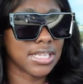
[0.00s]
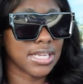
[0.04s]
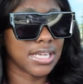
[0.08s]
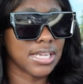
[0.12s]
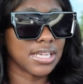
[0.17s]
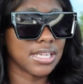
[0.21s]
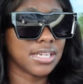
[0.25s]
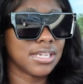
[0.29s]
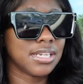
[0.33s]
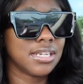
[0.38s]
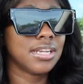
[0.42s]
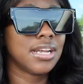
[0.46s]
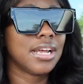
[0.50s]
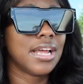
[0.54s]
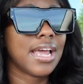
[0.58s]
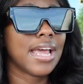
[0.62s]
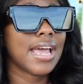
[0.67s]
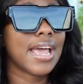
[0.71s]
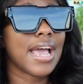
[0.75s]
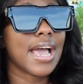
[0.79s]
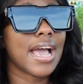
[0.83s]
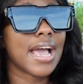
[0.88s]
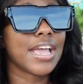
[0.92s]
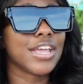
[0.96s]

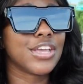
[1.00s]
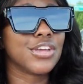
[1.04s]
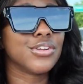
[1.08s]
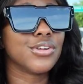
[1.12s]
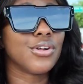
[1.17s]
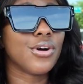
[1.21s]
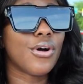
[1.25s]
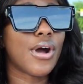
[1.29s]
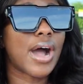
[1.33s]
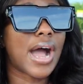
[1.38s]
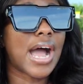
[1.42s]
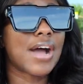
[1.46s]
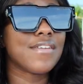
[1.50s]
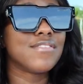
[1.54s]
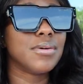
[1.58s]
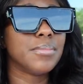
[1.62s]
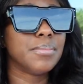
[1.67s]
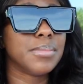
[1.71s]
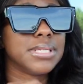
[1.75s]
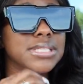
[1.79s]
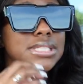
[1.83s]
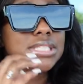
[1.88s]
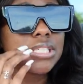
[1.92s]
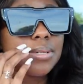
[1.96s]
in, you know, I
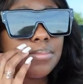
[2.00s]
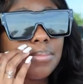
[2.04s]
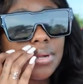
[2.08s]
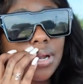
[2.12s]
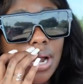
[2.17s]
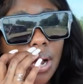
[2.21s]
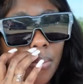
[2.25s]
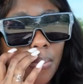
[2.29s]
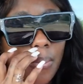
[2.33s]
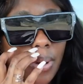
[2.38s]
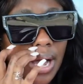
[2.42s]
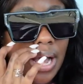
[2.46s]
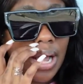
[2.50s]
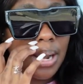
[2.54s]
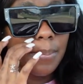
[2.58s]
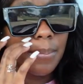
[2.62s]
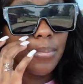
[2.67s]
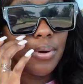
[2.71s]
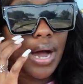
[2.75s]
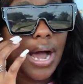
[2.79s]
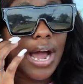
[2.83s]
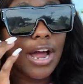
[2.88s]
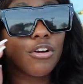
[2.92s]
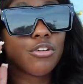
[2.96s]
haven't been to him in a while,
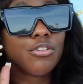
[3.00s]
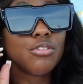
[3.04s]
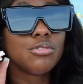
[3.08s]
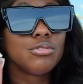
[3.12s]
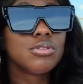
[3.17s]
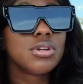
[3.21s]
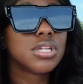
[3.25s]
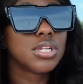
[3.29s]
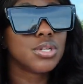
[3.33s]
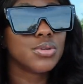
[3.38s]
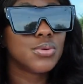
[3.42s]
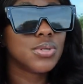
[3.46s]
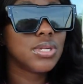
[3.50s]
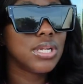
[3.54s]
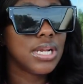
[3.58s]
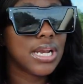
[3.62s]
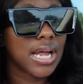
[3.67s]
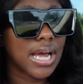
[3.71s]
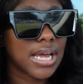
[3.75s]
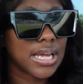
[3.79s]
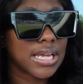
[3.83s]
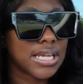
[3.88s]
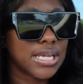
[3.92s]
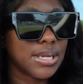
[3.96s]
but I really really
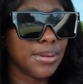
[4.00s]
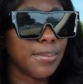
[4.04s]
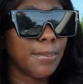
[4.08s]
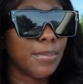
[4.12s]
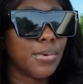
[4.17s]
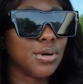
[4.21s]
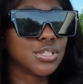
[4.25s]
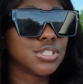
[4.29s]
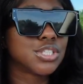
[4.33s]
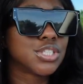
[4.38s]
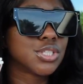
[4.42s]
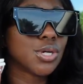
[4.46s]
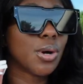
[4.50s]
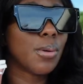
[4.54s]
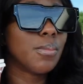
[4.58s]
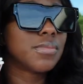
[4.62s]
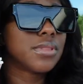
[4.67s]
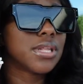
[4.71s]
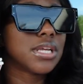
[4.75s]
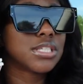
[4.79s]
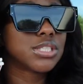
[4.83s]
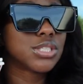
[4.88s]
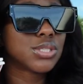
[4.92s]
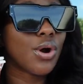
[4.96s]
like him. But
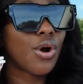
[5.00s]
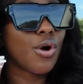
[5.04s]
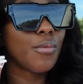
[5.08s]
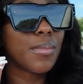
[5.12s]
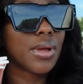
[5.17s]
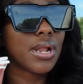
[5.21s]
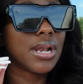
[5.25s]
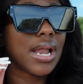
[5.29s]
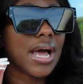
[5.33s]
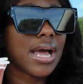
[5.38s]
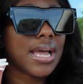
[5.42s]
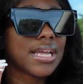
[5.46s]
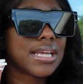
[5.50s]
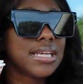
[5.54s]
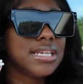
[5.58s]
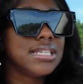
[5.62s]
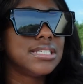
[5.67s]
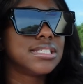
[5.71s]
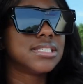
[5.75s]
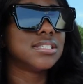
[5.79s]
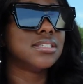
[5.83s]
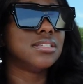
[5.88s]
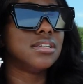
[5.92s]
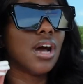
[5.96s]
something told me like
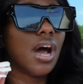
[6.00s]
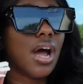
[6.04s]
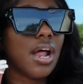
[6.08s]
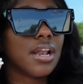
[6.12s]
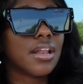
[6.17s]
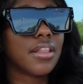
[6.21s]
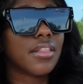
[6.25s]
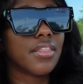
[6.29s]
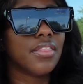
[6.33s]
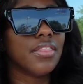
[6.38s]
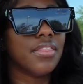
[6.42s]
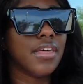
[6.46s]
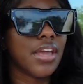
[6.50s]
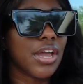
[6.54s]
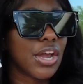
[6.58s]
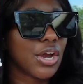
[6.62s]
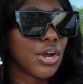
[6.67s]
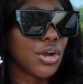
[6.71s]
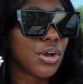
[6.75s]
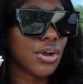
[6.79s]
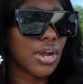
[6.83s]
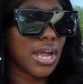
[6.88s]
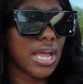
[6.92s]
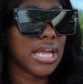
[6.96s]
he's not
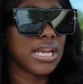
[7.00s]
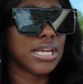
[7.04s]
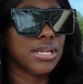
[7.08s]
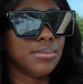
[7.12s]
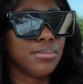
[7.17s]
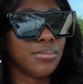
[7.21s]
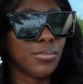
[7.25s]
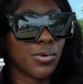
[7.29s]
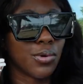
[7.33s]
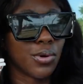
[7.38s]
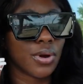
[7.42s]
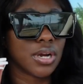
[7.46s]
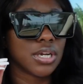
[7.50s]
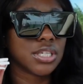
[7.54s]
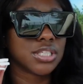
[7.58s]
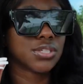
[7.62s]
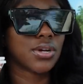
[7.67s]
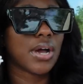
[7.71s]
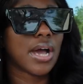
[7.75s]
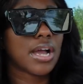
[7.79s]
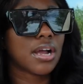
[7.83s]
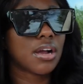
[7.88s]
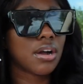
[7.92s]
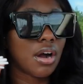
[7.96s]
there anymore. So
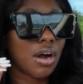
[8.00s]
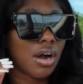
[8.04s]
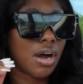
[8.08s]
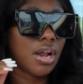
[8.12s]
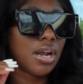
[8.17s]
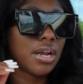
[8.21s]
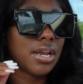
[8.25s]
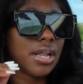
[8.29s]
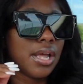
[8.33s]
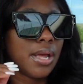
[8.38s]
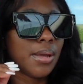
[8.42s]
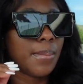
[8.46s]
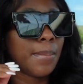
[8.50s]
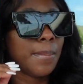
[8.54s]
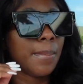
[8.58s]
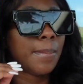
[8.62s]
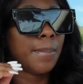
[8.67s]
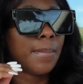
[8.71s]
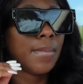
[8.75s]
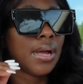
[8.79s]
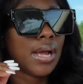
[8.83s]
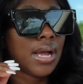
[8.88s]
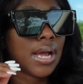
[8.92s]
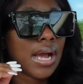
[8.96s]
I called him
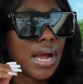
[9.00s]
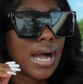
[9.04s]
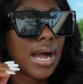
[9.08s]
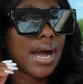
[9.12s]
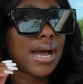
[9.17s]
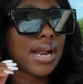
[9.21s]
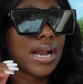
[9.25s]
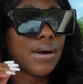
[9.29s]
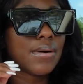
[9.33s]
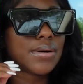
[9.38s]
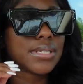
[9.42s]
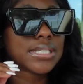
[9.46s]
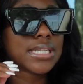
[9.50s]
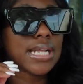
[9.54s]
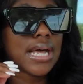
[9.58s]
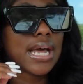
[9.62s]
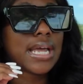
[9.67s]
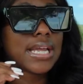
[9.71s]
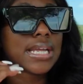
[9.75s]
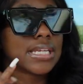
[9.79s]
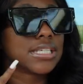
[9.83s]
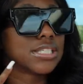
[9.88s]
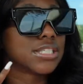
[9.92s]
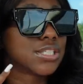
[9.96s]
and I was
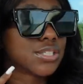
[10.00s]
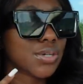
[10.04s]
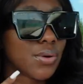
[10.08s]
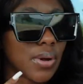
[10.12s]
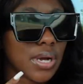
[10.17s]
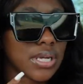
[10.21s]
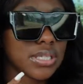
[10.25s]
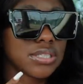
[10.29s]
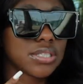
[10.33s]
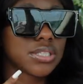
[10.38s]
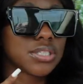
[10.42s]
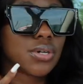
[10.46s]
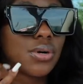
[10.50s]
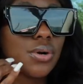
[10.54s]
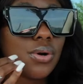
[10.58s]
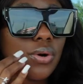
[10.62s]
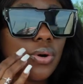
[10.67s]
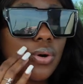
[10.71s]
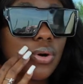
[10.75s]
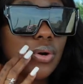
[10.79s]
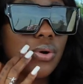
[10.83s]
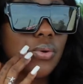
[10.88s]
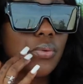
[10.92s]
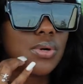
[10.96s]
like, is so and
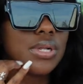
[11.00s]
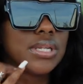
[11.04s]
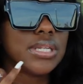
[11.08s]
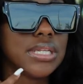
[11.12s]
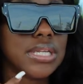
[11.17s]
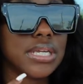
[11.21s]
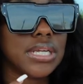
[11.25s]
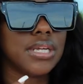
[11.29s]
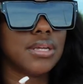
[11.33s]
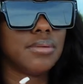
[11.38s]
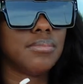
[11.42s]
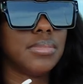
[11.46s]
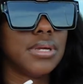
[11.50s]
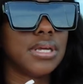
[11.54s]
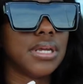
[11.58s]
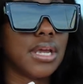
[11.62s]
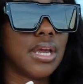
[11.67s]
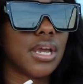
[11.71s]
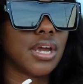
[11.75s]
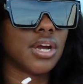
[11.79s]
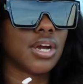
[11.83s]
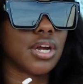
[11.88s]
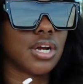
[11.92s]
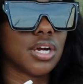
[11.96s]
so, will he be
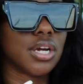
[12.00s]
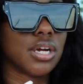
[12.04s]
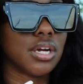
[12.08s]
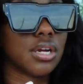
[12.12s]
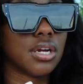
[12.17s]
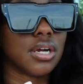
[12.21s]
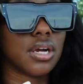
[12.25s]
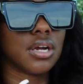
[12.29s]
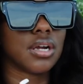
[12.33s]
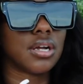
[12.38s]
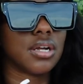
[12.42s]
here